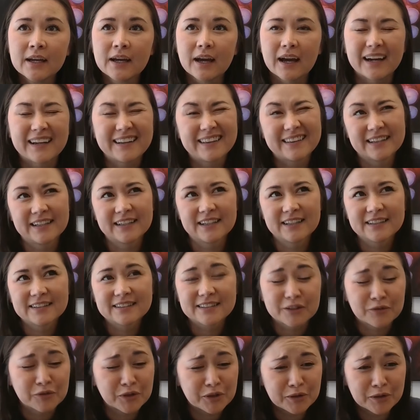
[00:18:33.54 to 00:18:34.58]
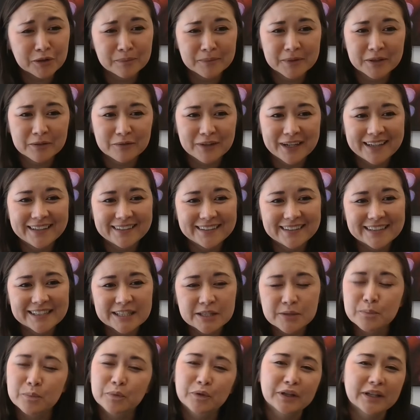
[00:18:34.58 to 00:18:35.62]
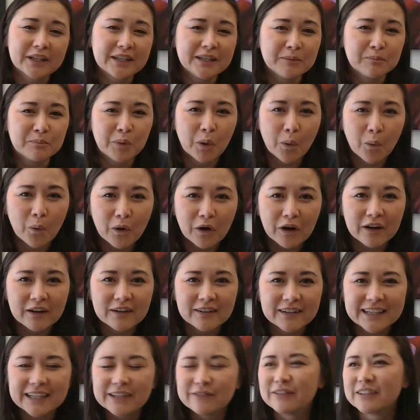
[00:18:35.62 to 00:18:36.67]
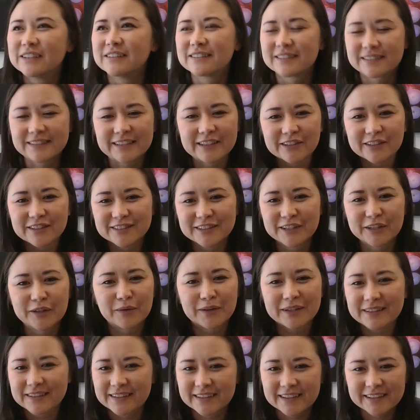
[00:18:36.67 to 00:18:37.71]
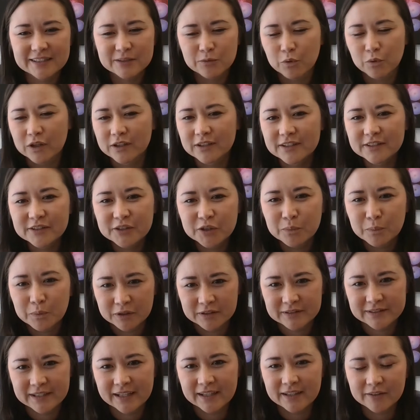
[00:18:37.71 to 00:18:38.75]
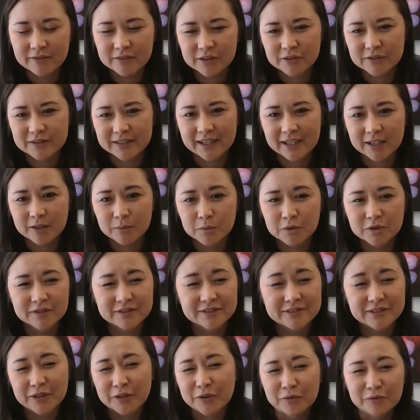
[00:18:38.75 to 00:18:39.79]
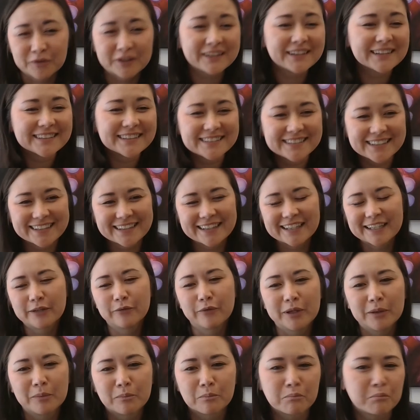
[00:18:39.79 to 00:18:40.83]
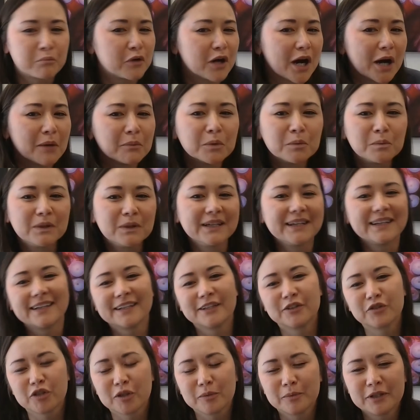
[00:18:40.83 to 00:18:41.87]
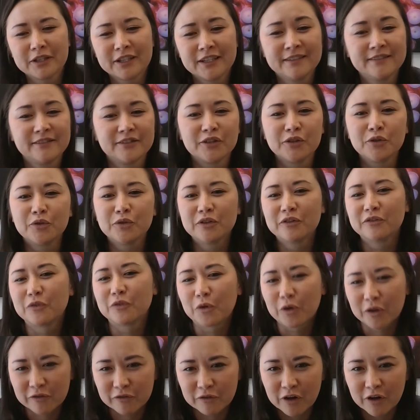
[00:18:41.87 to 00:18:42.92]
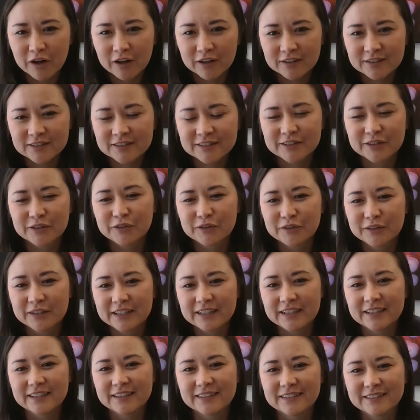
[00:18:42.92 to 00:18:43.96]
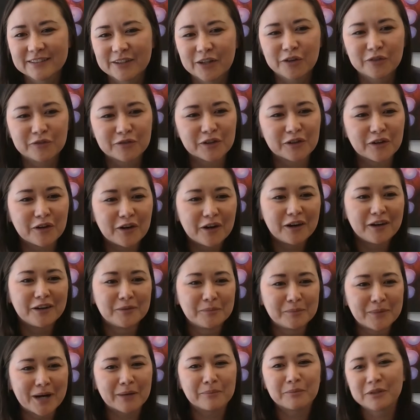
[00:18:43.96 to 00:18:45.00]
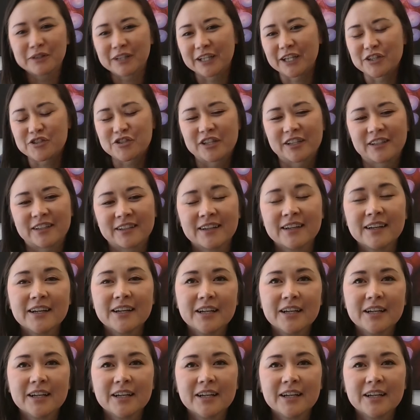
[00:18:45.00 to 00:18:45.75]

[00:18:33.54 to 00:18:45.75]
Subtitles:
I think the recruitment rate is pretty poor even still. I think it's 1% to 2% of those animals. So realistically, we probably contributed 2 to 4 frogs to the overall population.